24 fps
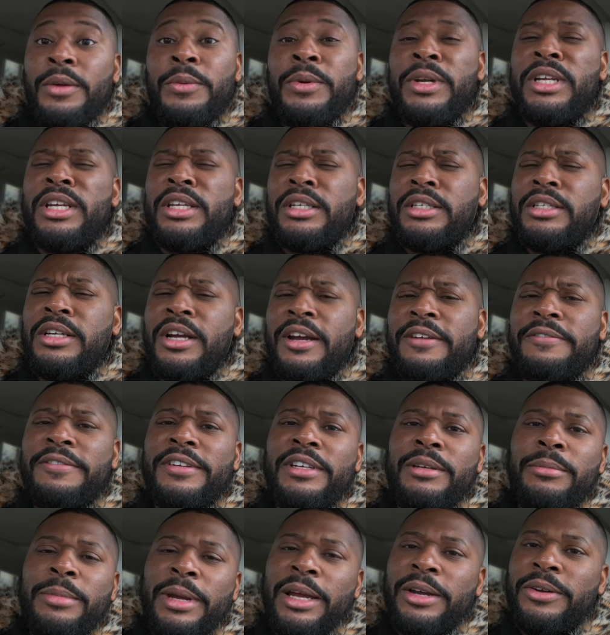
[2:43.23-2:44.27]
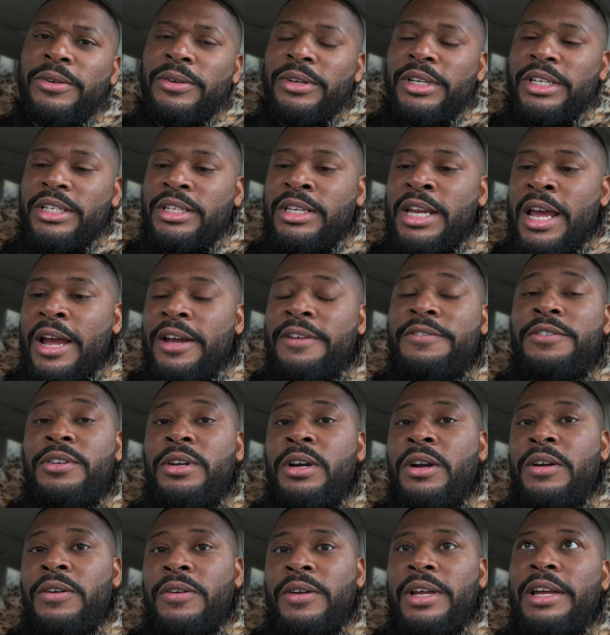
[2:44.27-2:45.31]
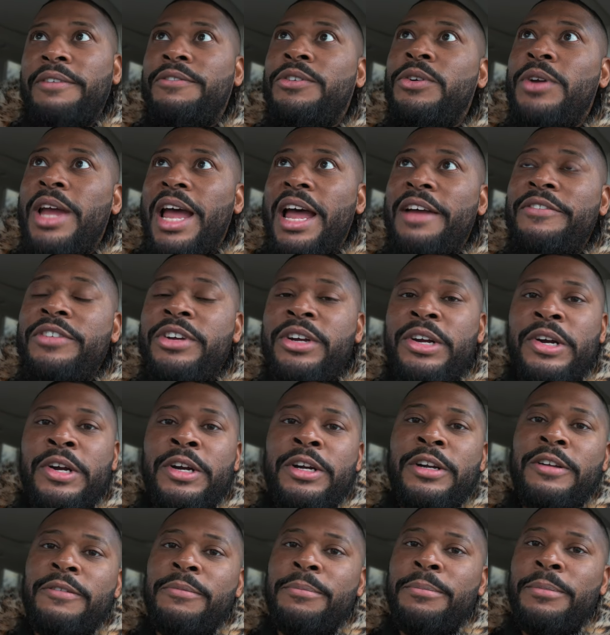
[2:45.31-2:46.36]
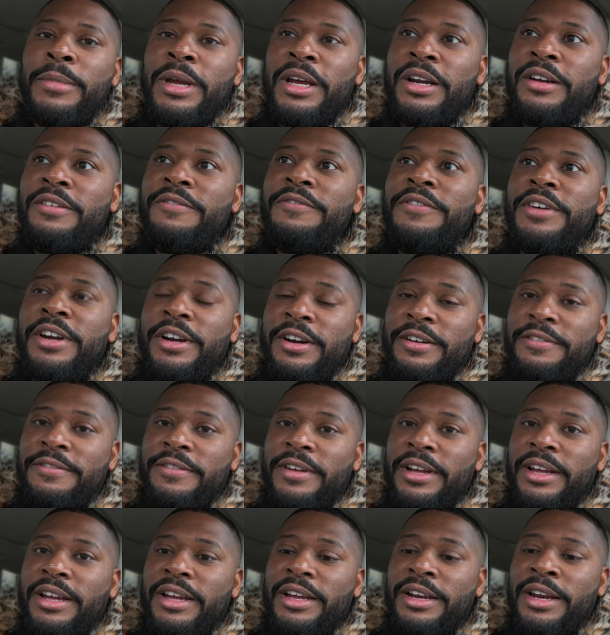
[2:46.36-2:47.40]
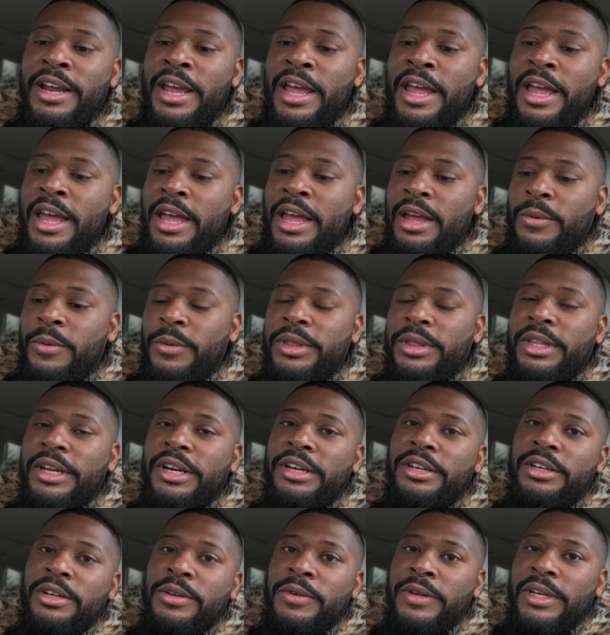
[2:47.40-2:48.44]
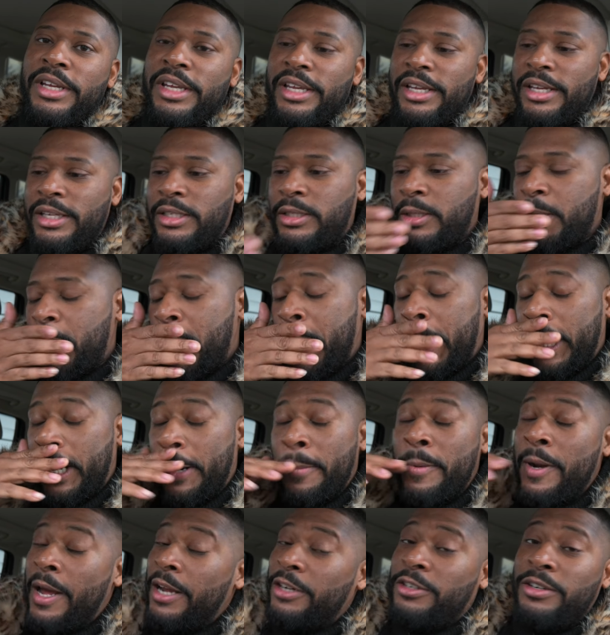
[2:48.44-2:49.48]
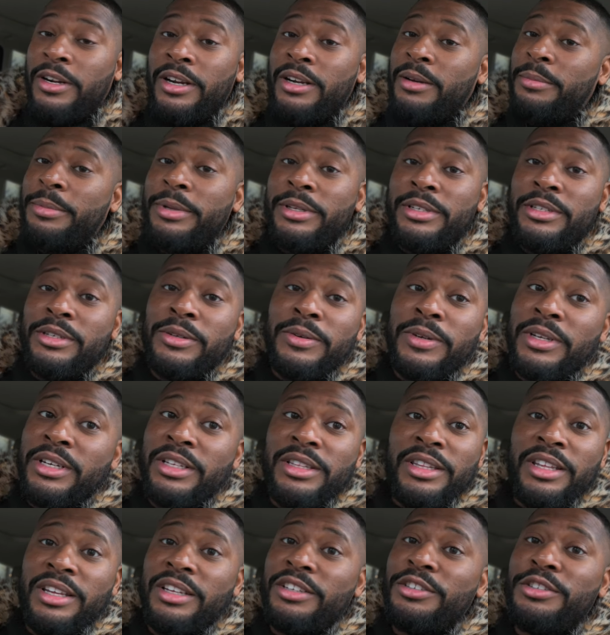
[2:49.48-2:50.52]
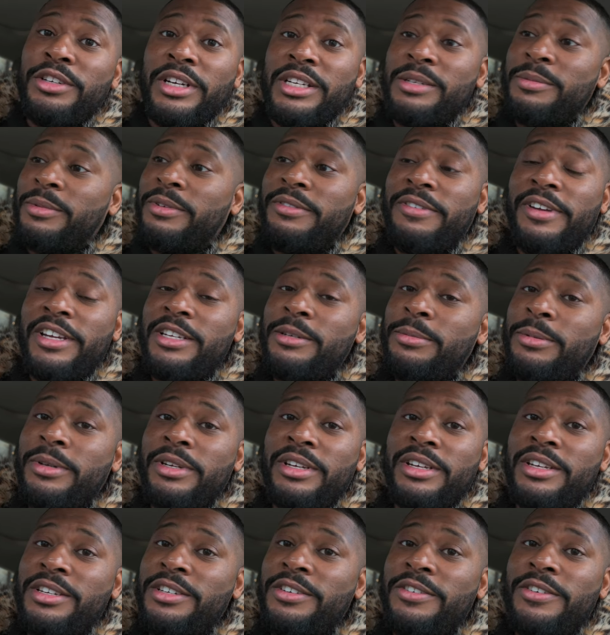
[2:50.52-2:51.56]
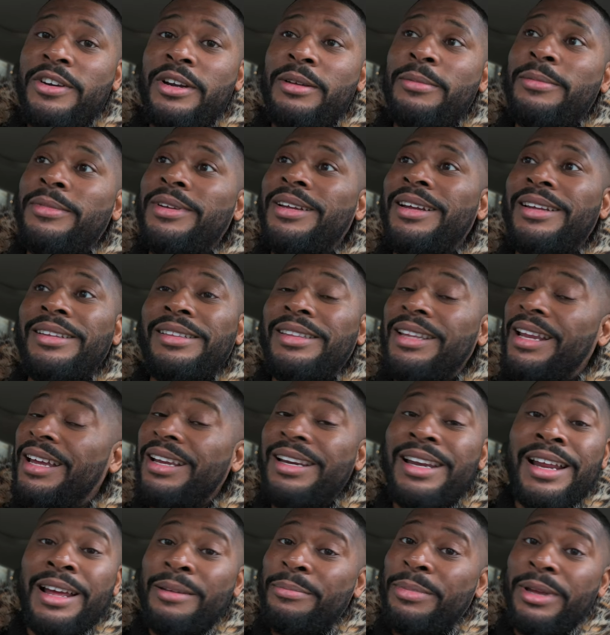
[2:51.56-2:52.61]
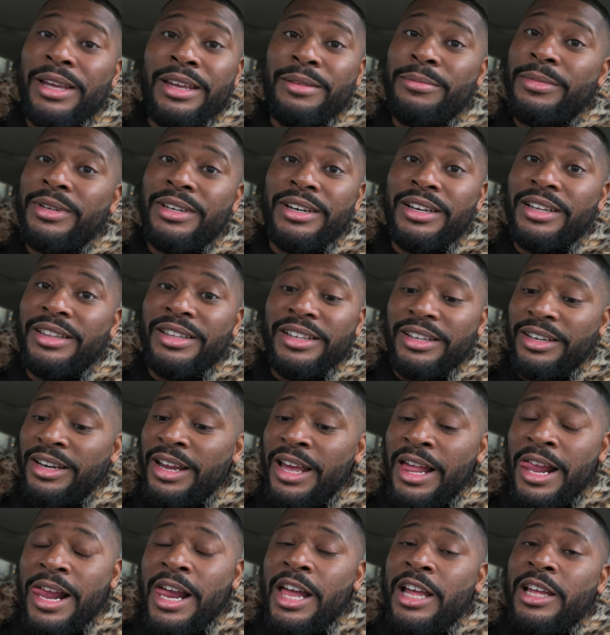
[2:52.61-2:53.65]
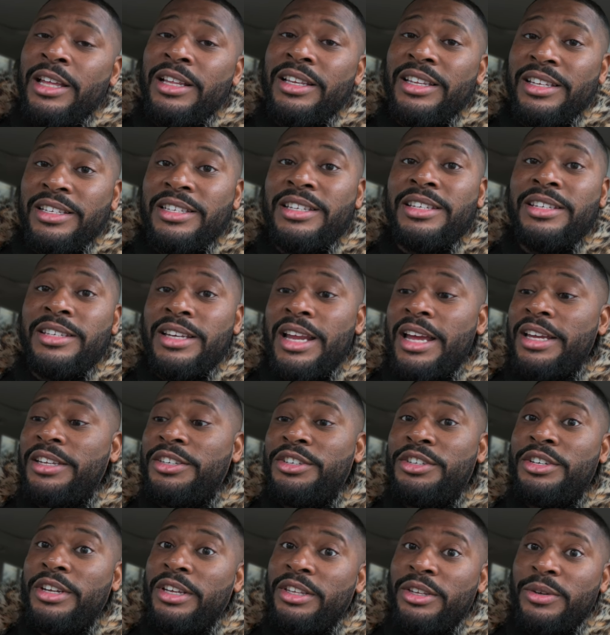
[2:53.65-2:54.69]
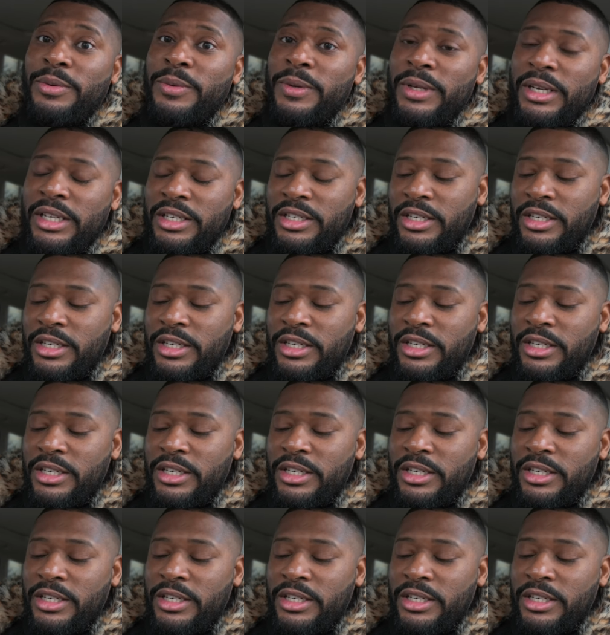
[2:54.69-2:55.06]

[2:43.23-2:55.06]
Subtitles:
I want to get y'all feedback on this. Now, if you haven't heard of Meta Verified, what they're doing is, and I'm not trying to pitch you anything, trust me, Facebook, Instagram, they not paying me nothing. This is like genuine.